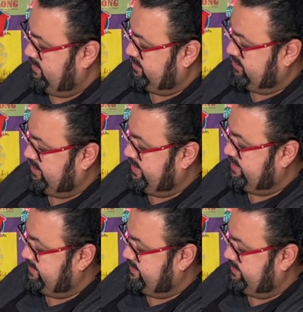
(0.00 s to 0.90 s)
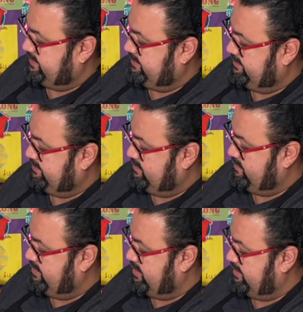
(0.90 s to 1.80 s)
She is
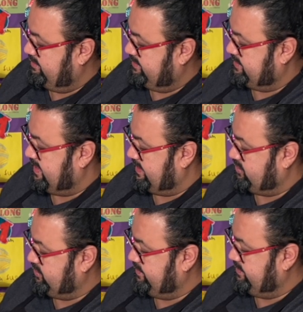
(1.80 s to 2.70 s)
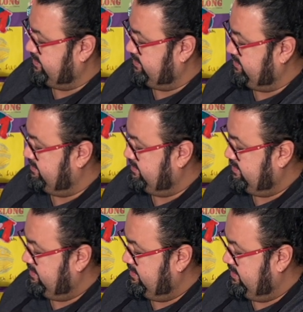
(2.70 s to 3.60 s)
with the statues.
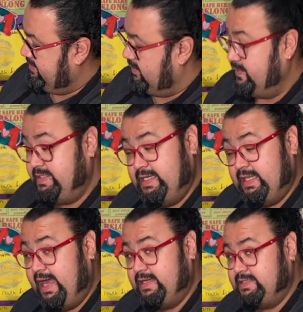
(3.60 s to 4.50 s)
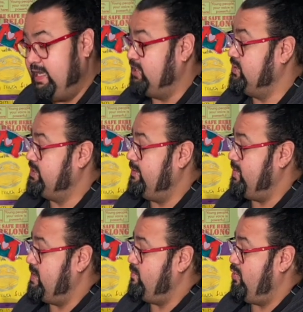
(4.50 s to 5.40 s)
And we see a lot of statues are
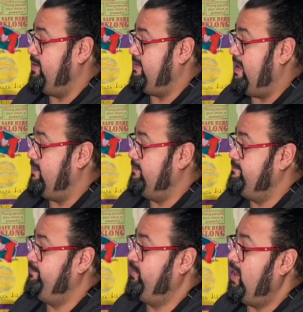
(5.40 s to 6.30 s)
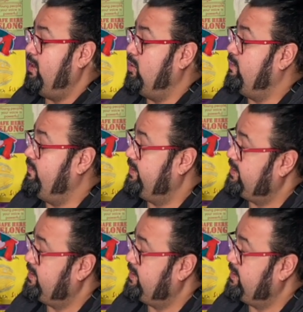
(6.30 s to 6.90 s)
being brought down all over the